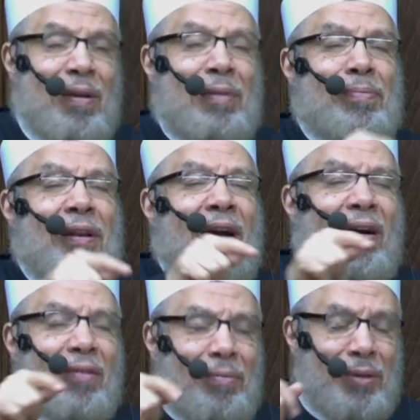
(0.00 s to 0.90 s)
the
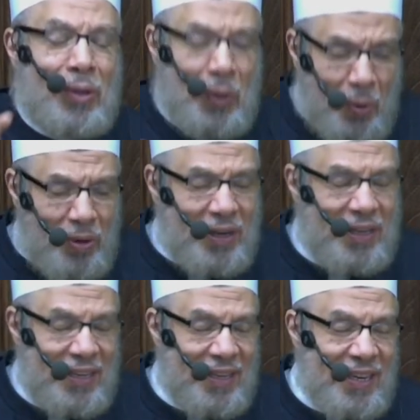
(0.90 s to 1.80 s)
multiplication
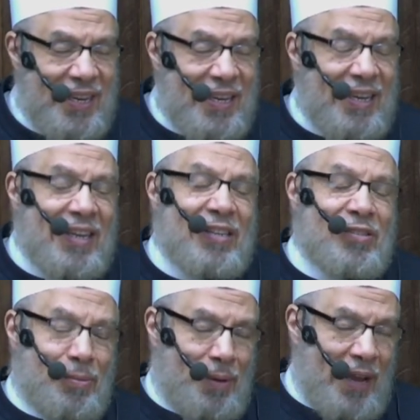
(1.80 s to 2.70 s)
of
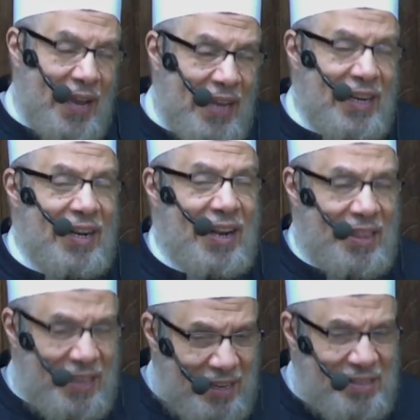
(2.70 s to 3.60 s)
the
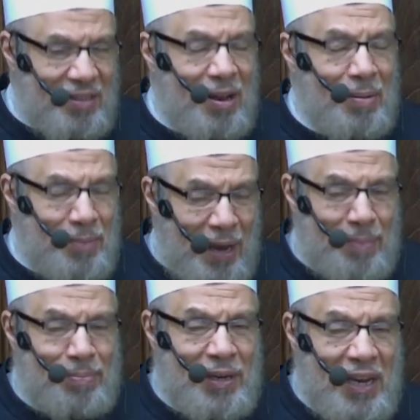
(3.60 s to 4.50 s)
prayers
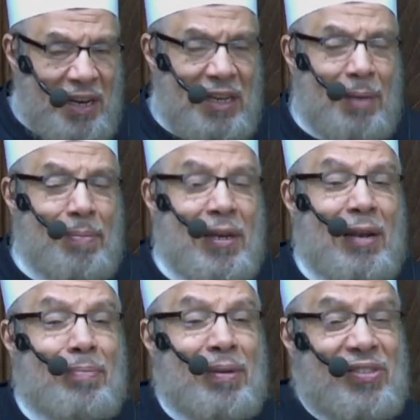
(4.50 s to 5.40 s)
is not
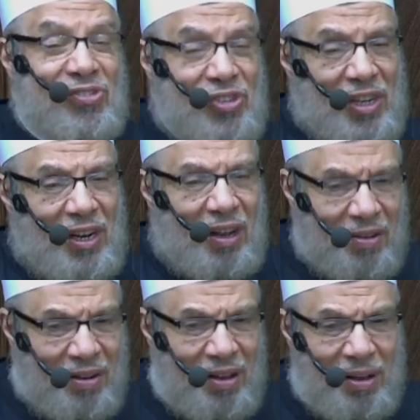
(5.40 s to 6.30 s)
only the
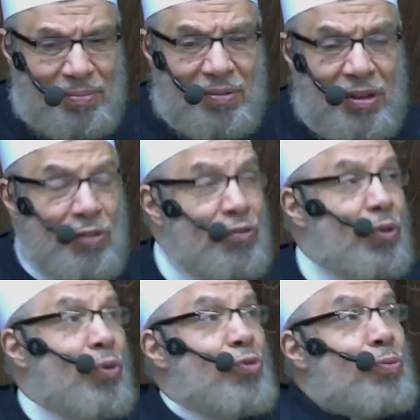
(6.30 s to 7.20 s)
building itself, it's
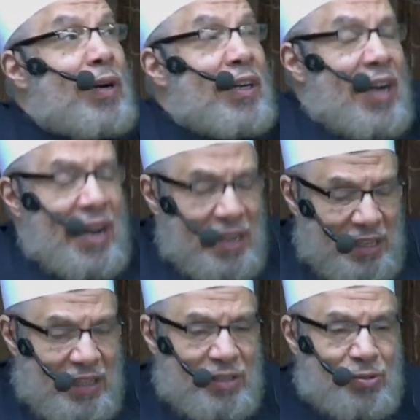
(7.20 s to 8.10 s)
actually the whole area.
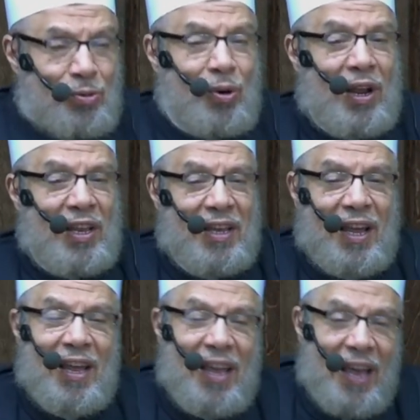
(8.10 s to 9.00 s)
The whole
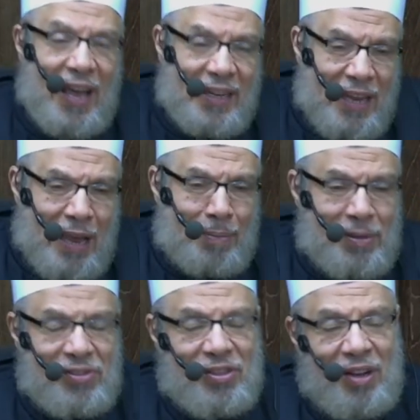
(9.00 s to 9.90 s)
Mecca is
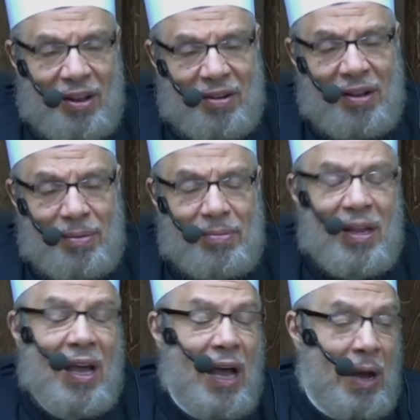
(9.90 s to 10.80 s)
considered the Masjid
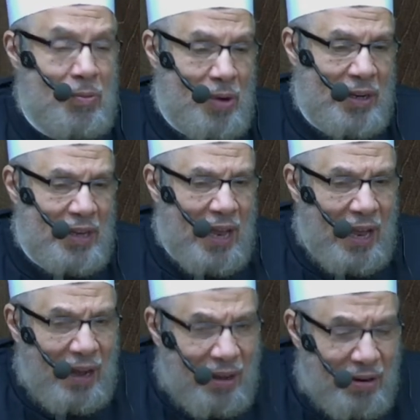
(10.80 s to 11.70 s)
al Haram, the
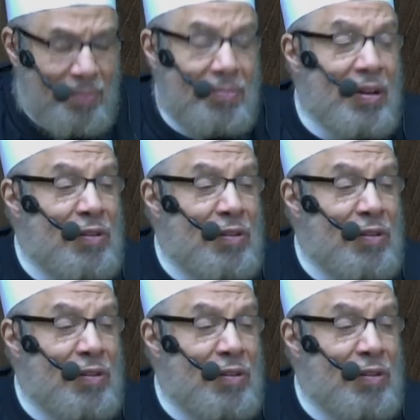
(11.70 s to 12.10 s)
sacred